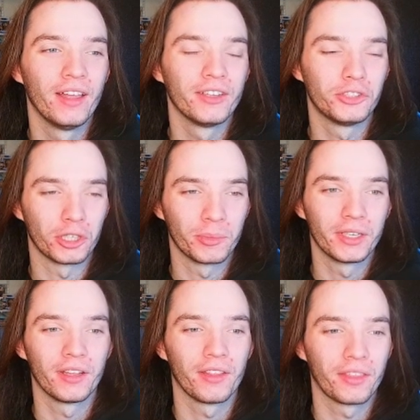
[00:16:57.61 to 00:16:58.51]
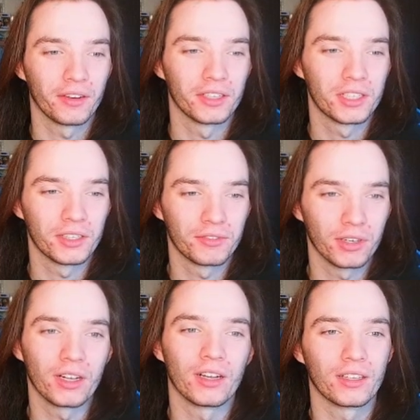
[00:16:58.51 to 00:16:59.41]
German thirst for
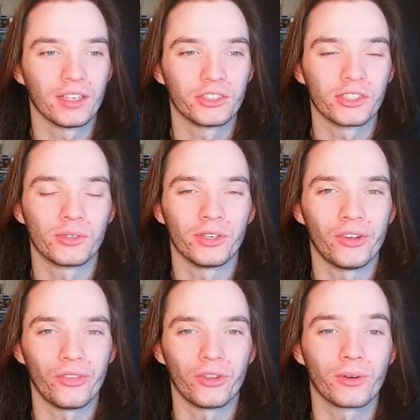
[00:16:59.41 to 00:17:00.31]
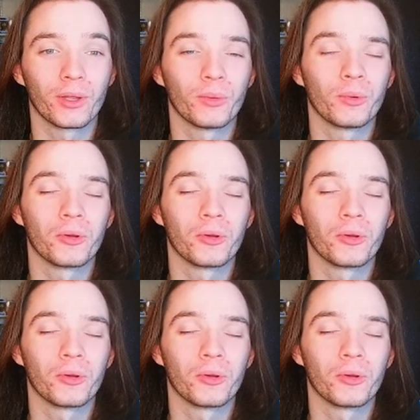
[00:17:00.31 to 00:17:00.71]
Caucasian oil, the Great War,